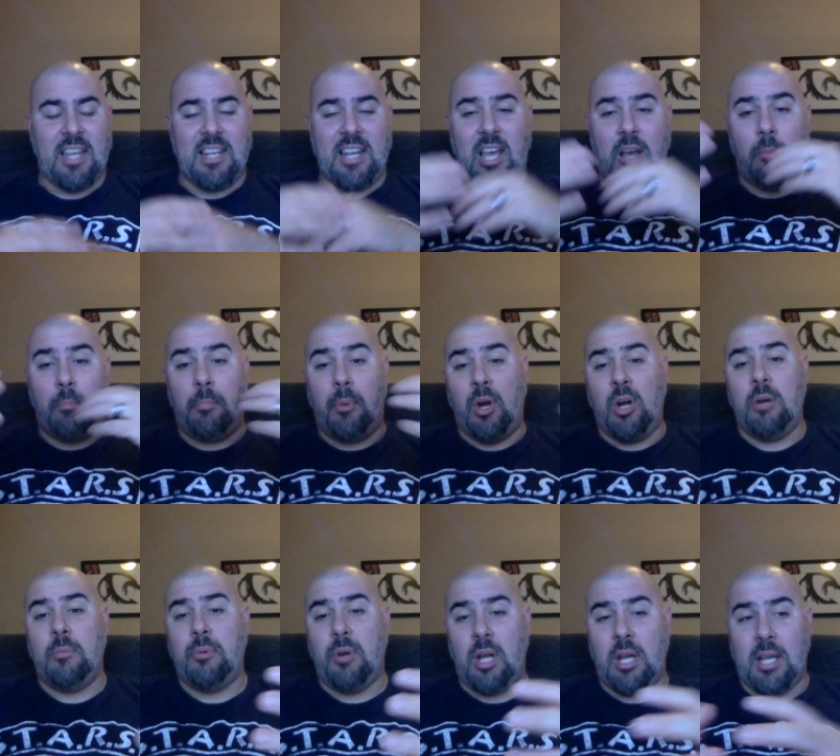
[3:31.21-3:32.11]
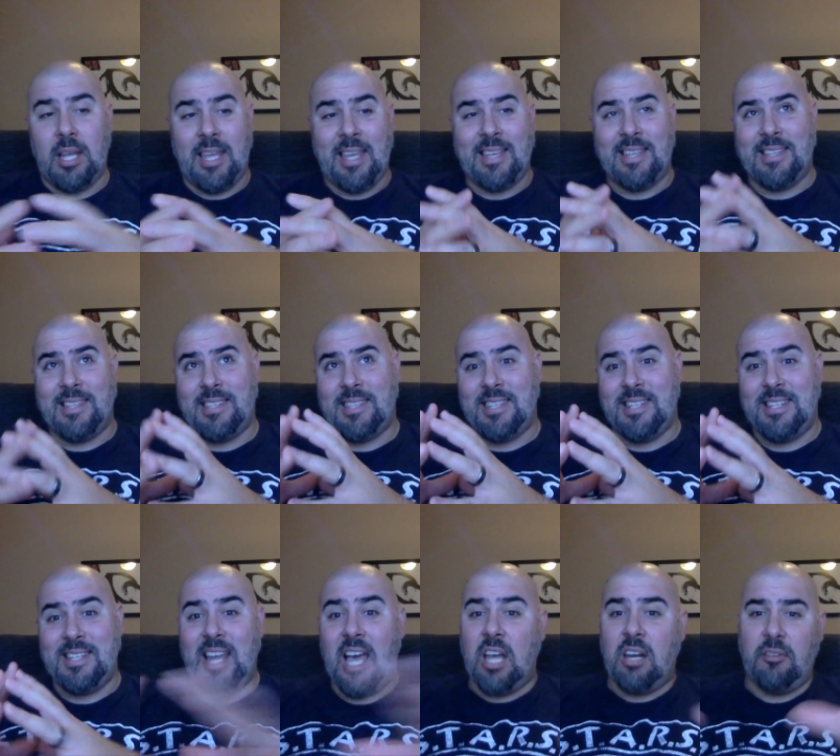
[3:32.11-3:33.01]
Now, Barbara is
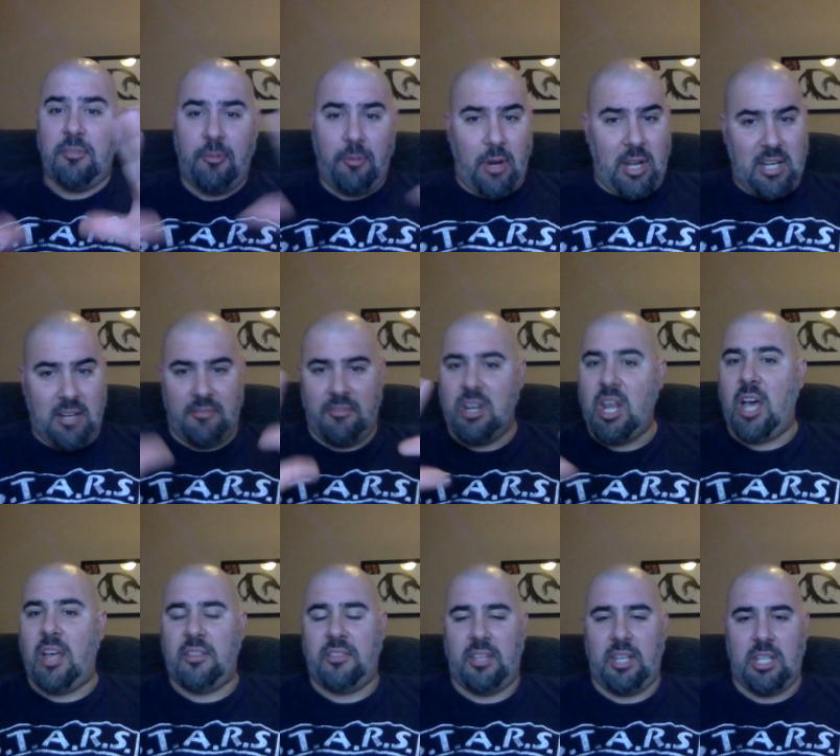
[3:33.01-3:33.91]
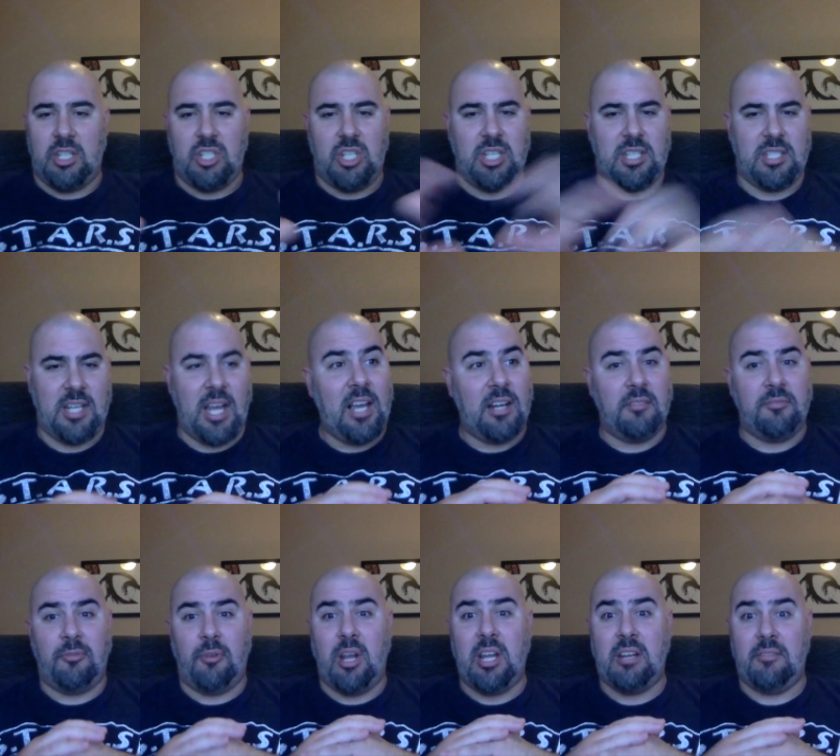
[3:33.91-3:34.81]
not afraid of nothing. She's not
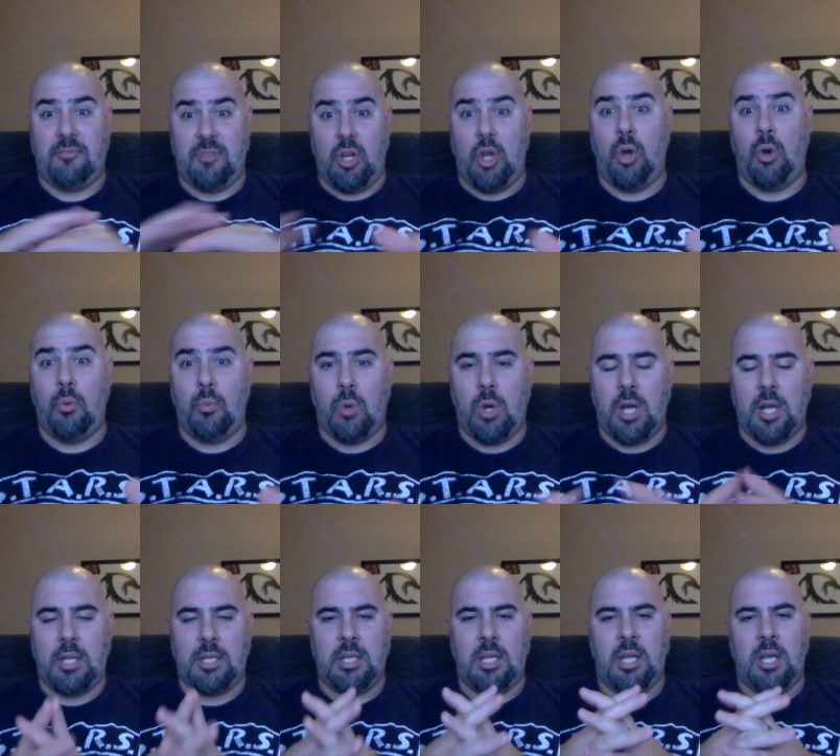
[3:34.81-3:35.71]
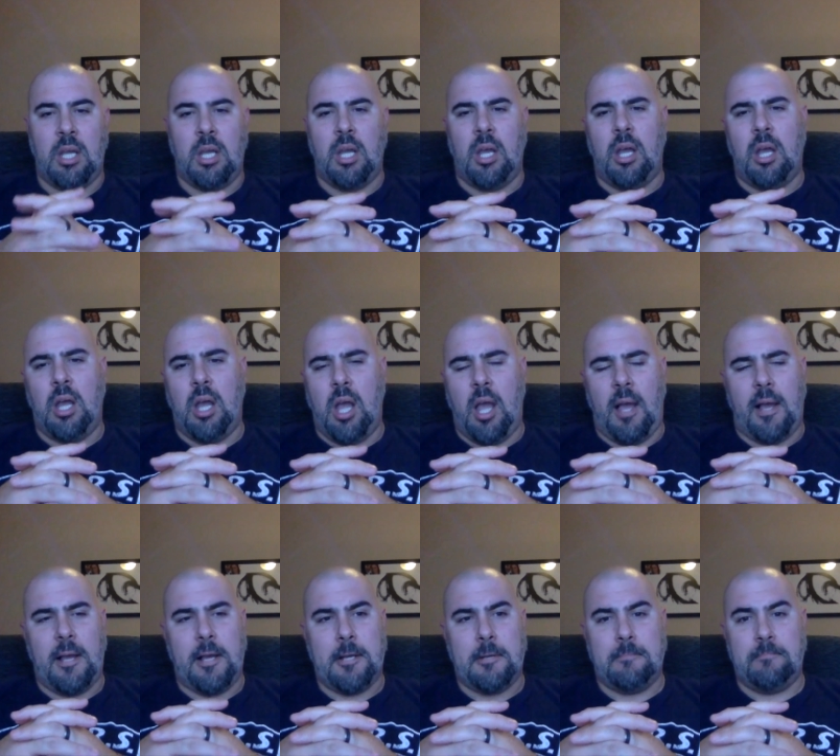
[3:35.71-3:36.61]
afraid of no one.
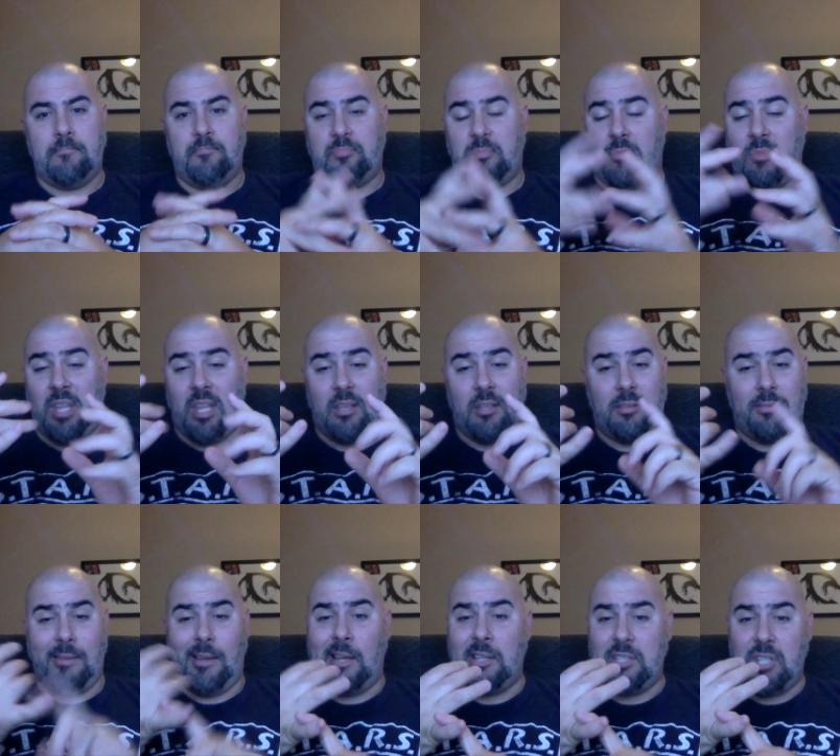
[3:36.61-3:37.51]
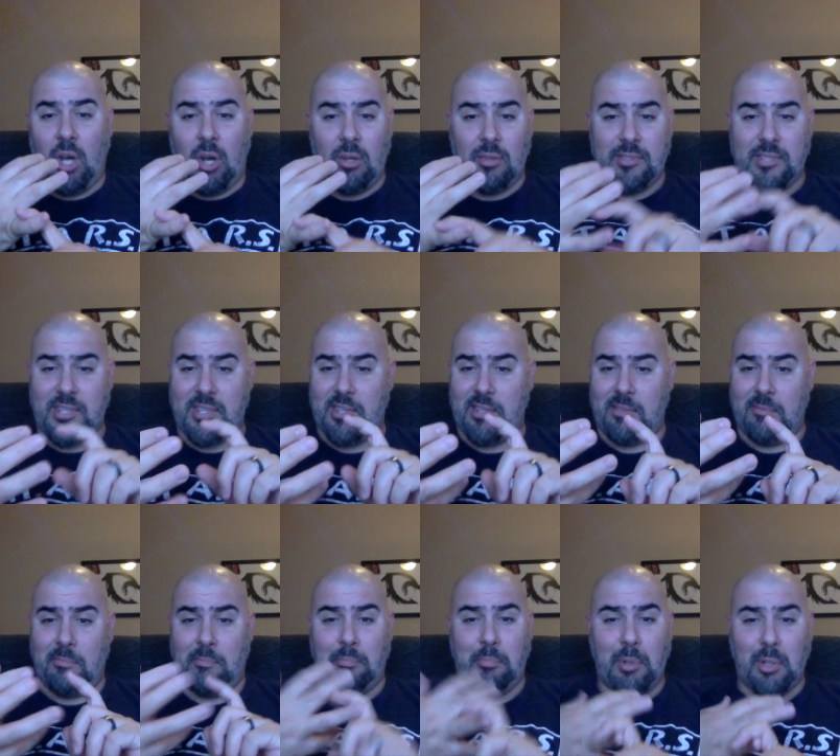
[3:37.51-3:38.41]
Um,
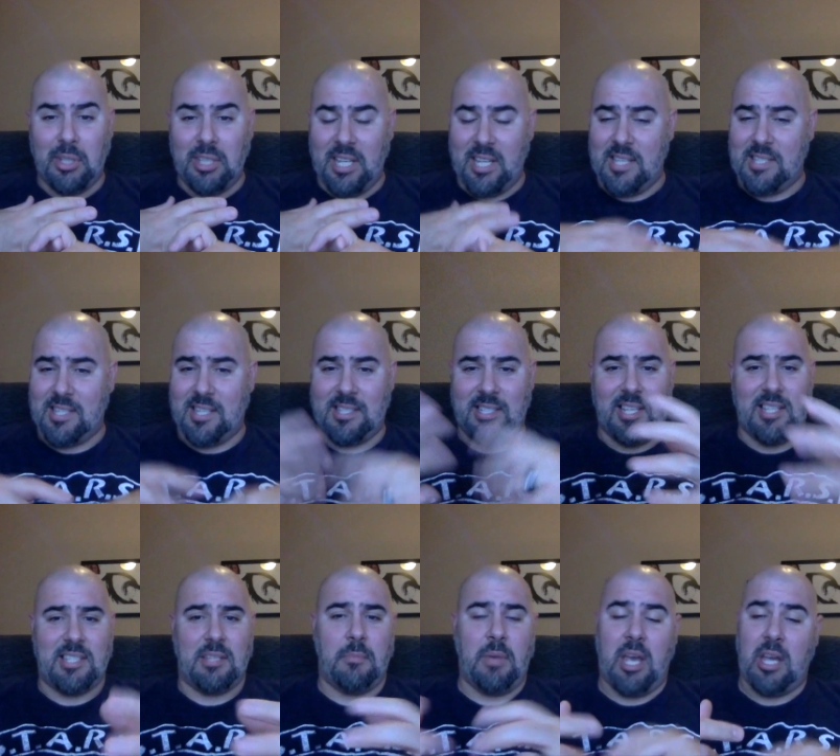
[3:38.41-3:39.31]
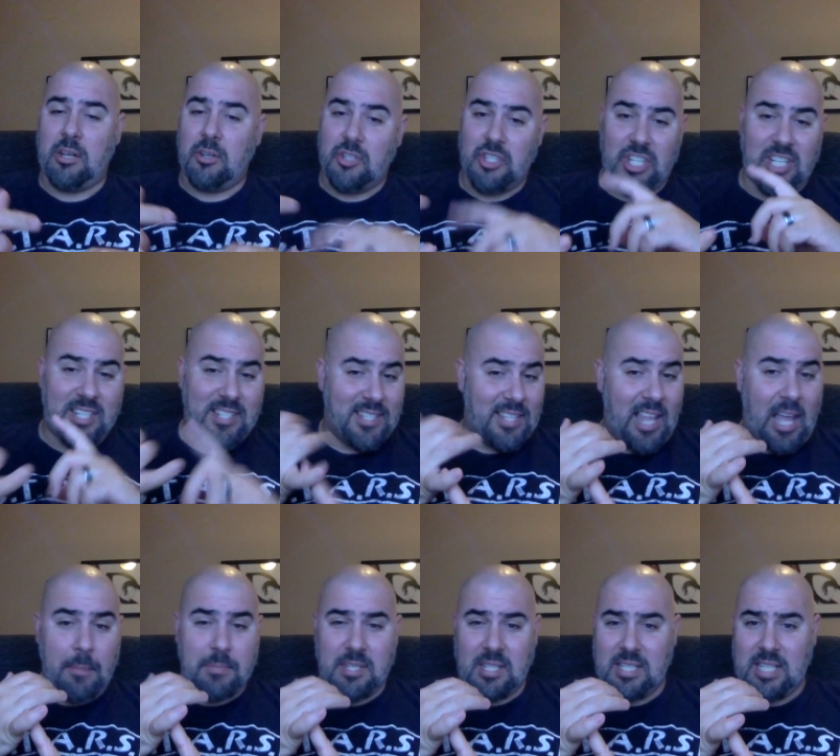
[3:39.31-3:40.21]
adults, bullies, it doesn't matter. She
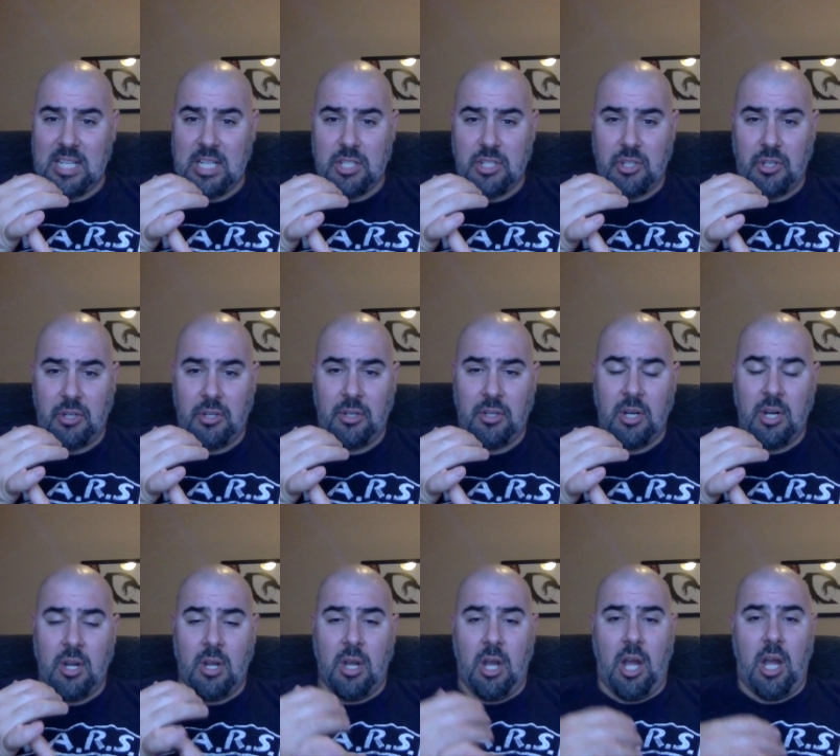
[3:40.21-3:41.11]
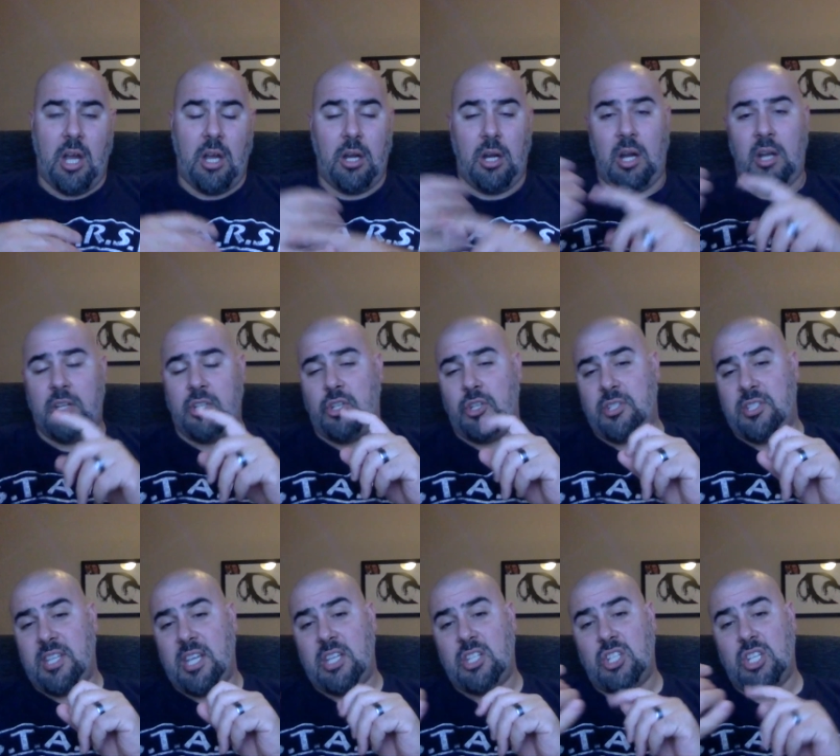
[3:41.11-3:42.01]
slaps a teacher. Uh, I
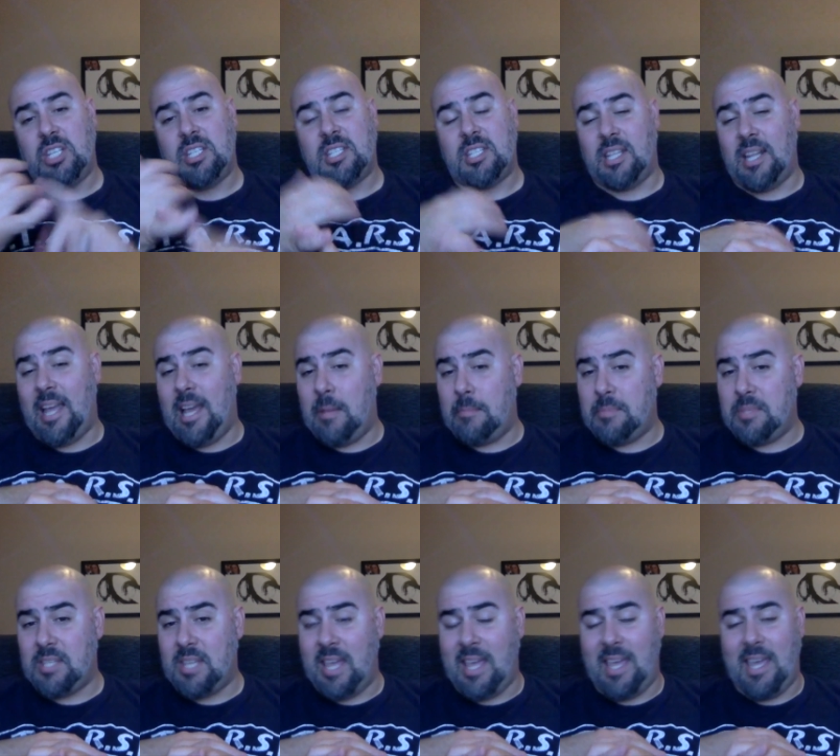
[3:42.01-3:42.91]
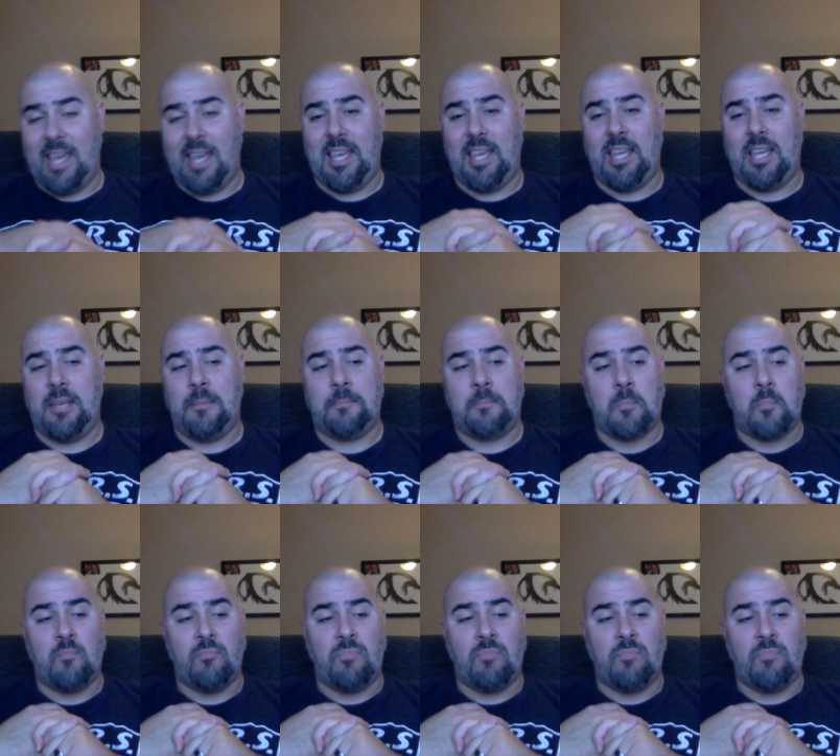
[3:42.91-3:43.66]
should say she slaps a,